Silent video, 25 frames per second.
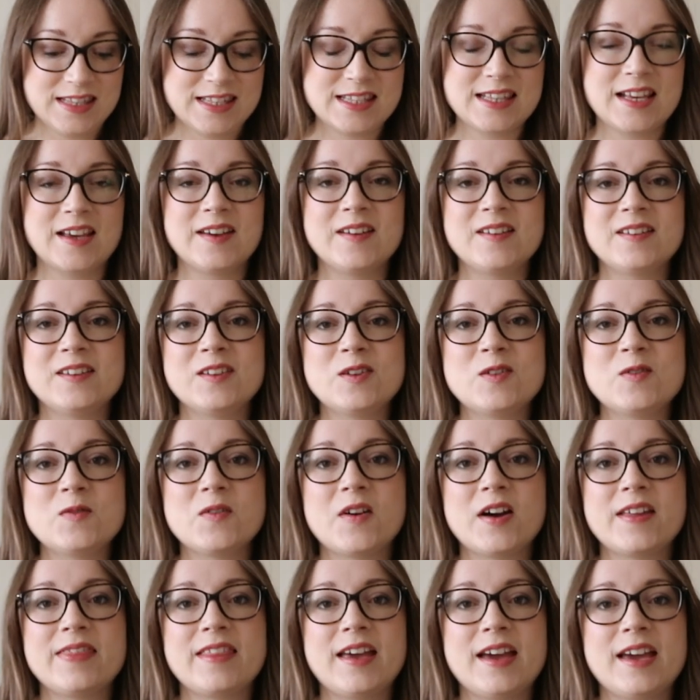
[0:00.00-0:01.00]
So you'll
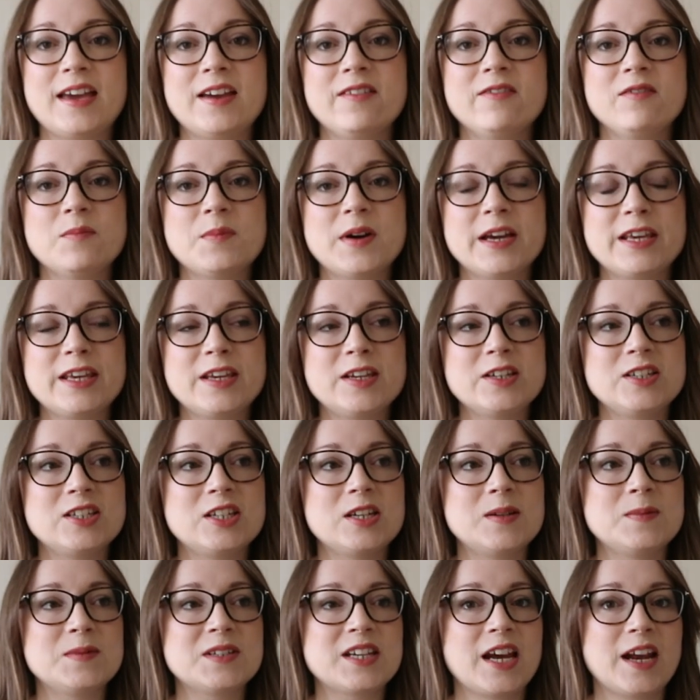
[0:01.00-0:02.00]
find that here on my
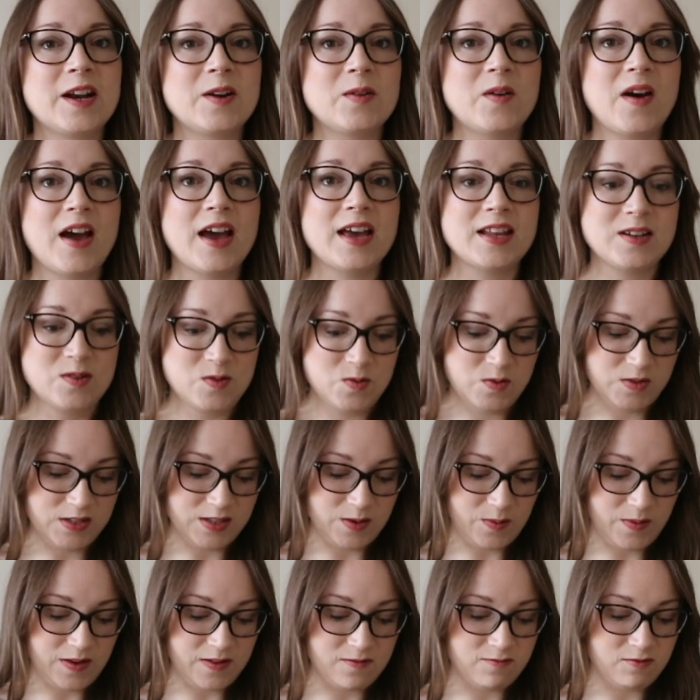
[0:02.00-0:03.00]
YouTube channel and
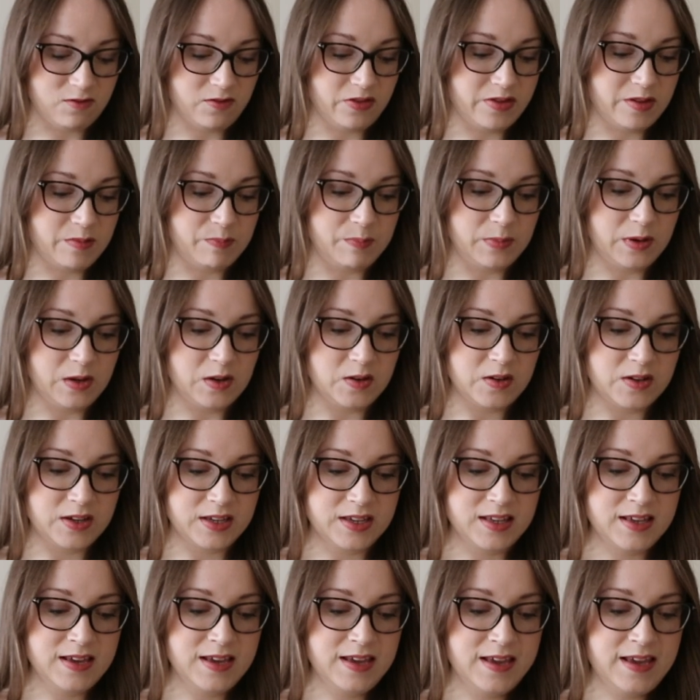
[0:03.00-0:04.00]
also over on the blog.
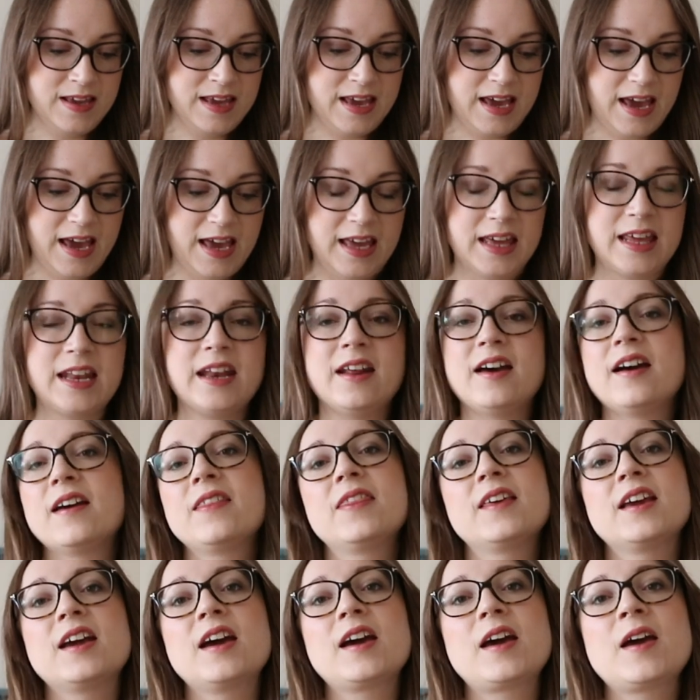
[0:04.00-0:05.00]
And I
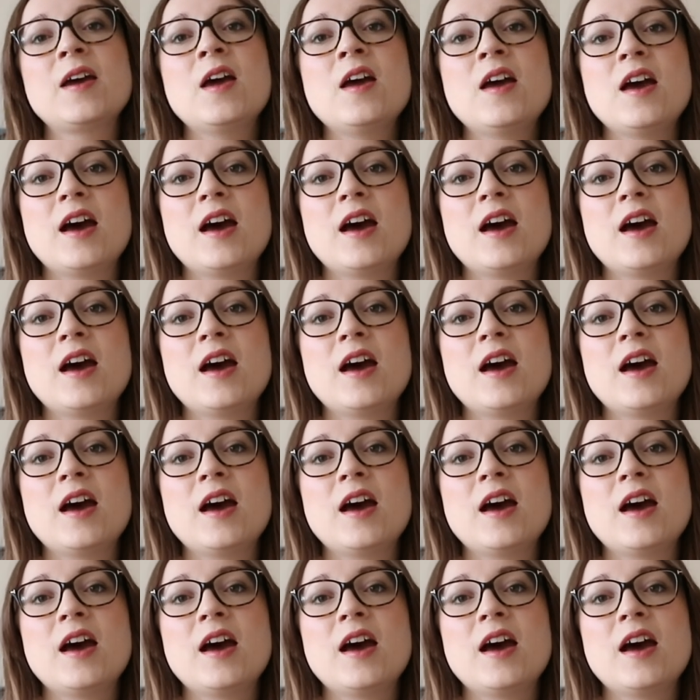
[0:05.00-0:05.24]
think,